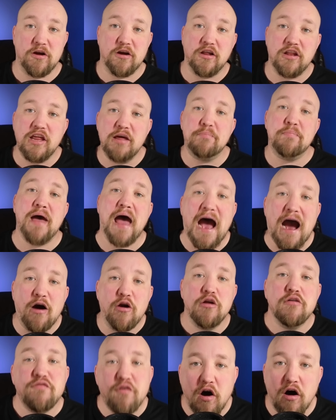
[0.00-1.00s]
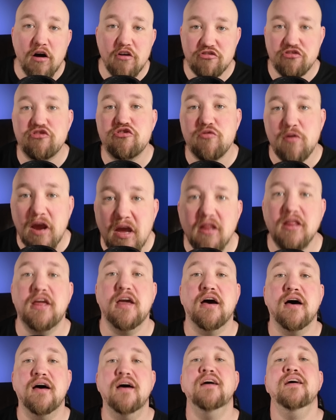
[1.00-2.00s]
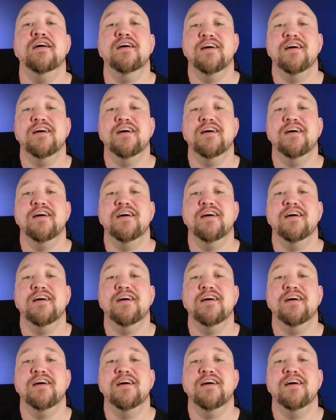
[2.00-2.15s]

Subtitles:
clip out of Australia